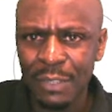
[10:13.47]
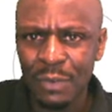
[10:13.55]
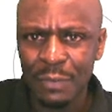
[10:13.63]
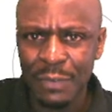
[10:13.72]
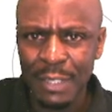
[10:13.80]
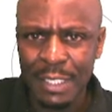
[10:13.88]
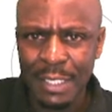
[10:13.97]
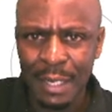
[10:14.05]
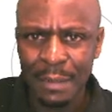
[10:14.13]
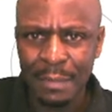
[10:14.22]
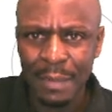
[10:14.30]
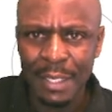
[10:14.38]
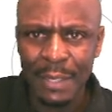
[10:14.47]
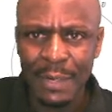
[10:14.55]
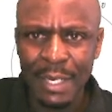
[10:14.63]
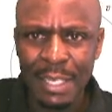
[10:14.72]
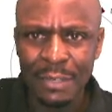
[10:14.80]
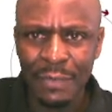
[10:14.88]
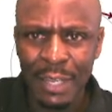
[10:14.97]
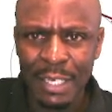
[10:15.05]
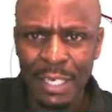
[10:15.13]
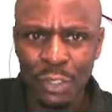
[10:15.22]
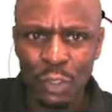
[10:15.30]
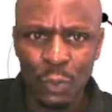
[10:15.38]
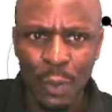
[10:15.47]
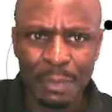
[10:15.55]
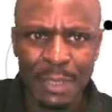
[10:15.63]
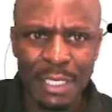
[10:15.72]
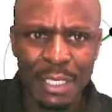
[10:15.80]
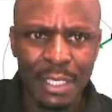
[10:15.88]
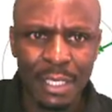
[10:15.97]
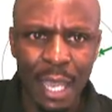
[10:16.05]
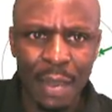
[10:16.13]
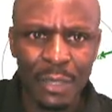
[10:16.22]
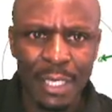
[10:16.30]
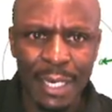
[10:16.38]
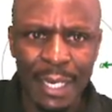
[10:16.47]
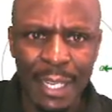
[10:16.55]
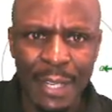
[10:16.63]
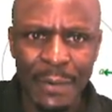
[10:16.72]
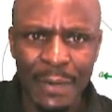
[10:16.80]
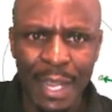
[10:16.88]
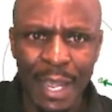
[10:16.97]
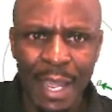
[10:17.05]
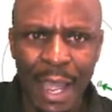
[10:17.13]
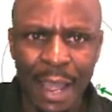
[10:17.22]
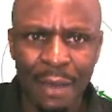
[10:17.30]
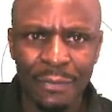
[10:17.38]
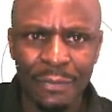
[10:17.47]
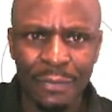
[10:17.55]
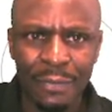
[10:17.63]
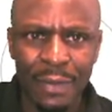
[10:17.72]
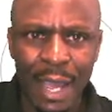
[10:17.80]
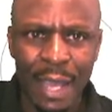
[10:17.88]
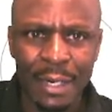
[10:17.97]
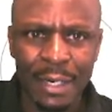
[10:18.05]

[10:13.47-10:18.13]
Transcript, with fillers: of theta the radius vector sweeps out an area half R